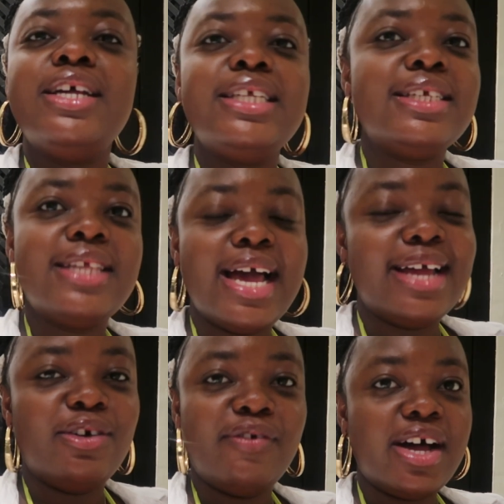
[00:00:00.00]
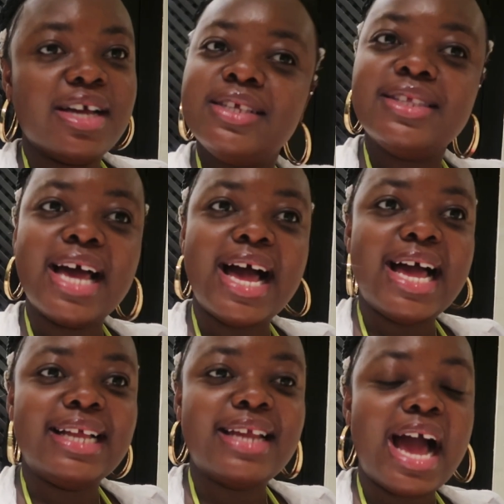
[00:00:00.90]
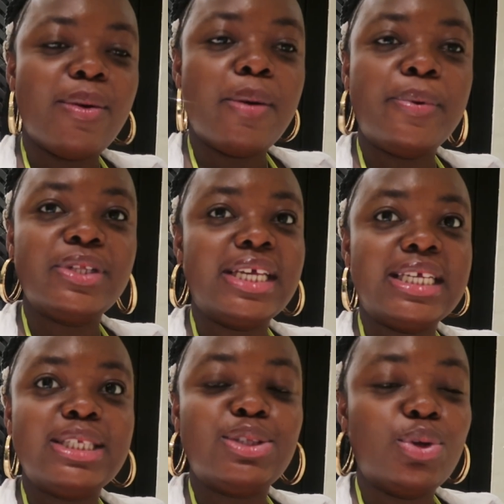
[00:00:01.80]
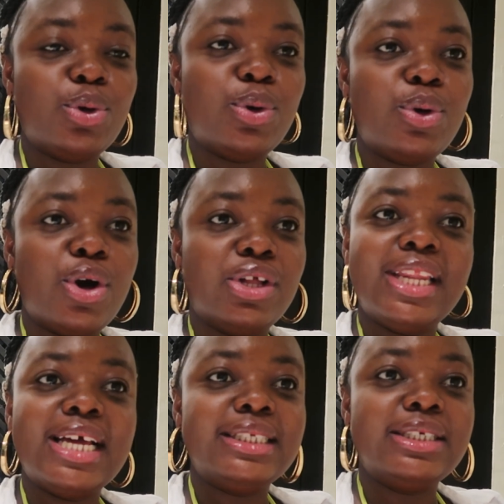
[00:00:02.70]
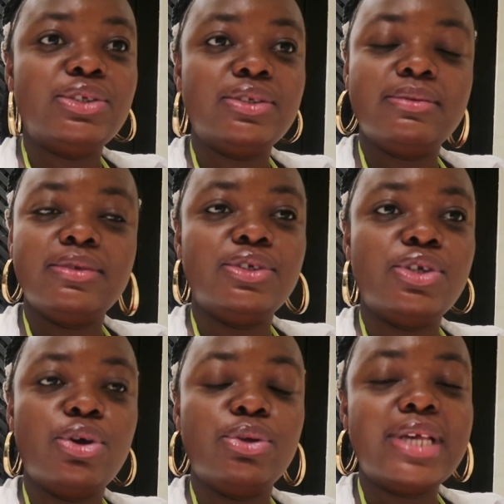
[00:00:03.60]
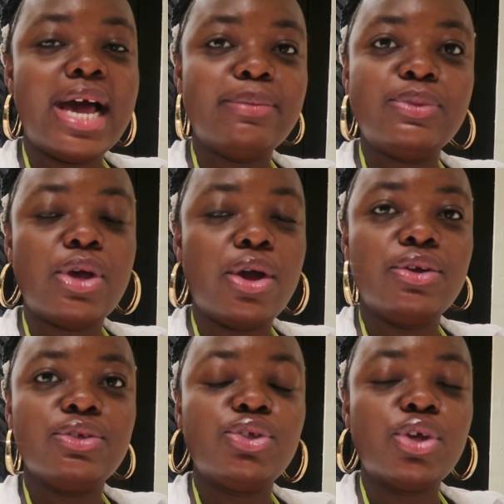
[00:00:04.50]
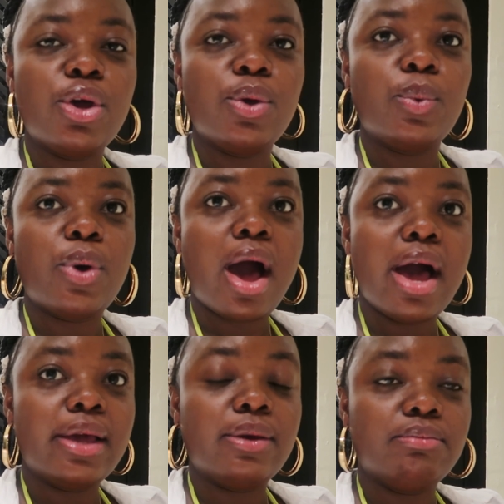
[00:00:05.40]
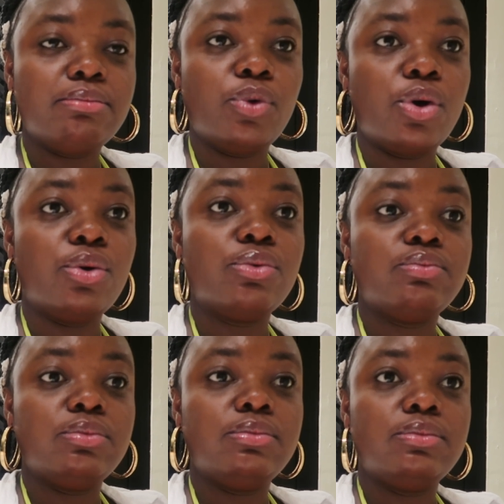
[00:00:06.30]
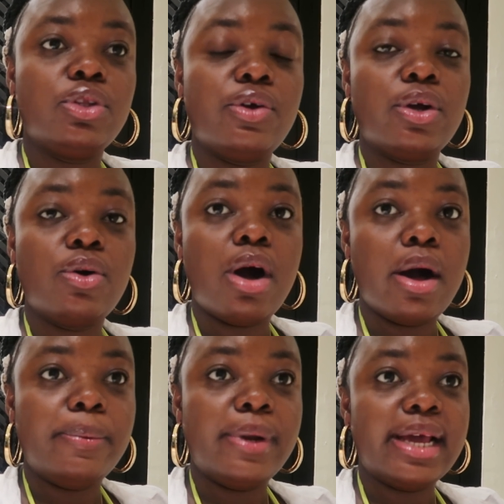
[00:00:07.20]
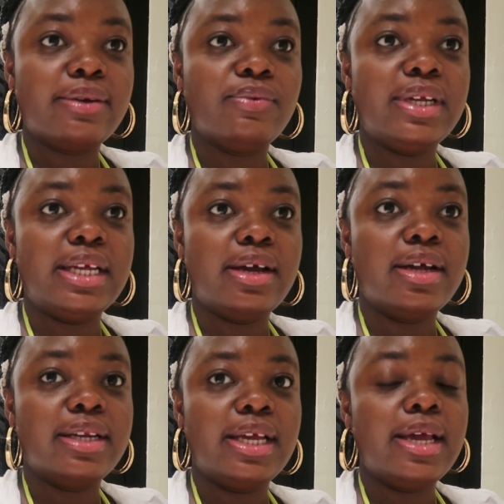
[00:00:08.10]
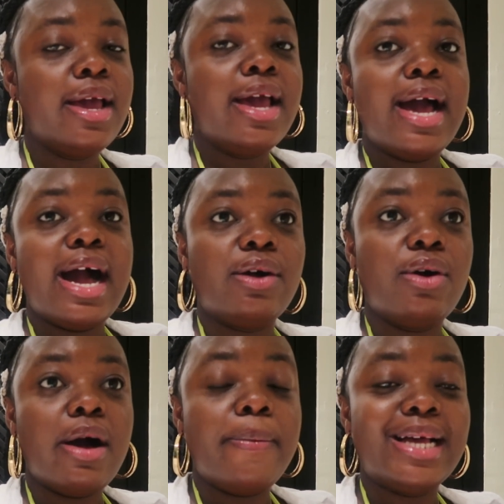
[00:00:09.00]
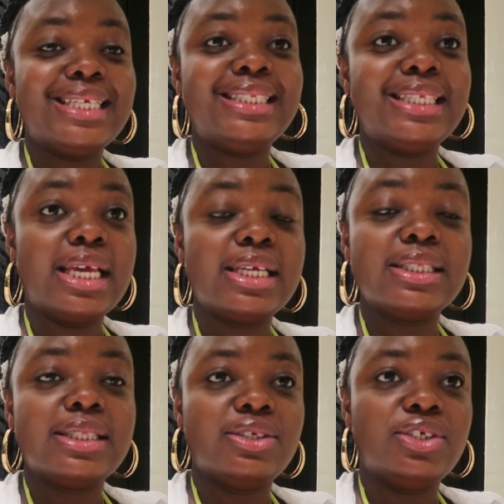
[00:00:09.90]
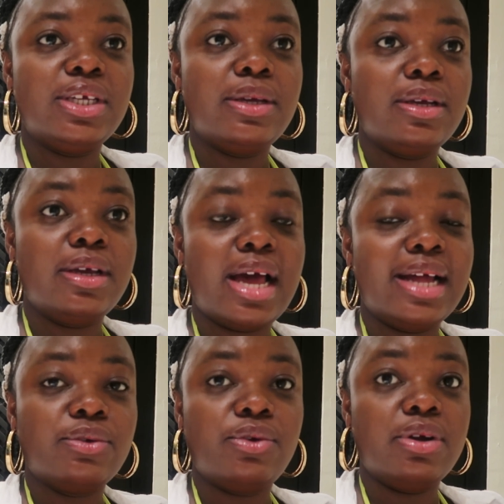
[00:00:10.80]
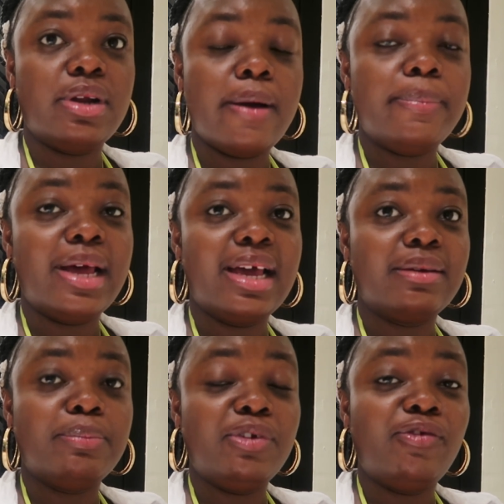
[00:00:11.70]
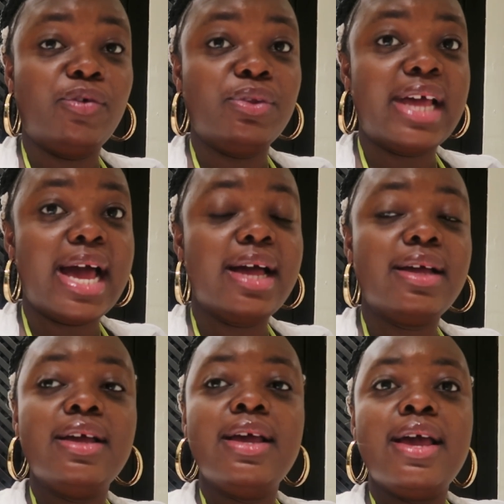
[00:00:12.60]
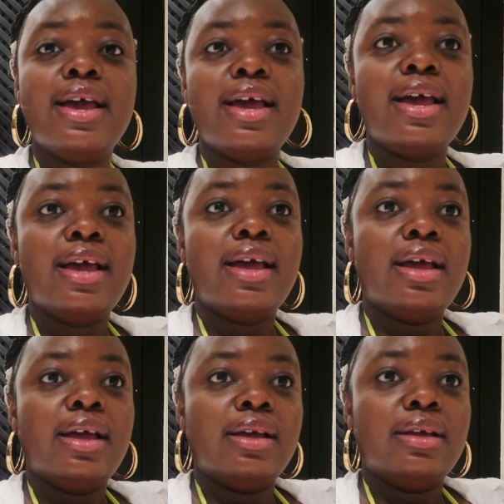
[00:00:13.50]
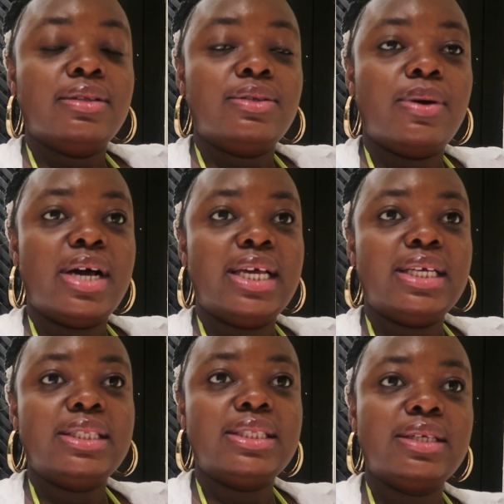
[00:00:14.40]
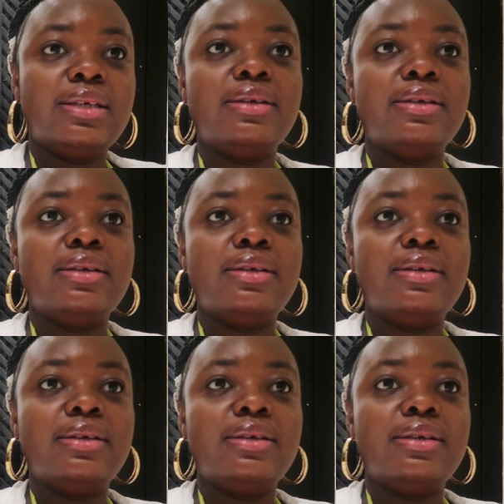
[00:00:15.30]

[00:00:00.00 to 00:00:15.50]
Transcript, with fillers: London is ahead of us and our body is still on London, you know, time zone. So I, well, Gloria got up like really early. I got up at 6. She had gotten up like before that. I got up twice. Twice. I woke up at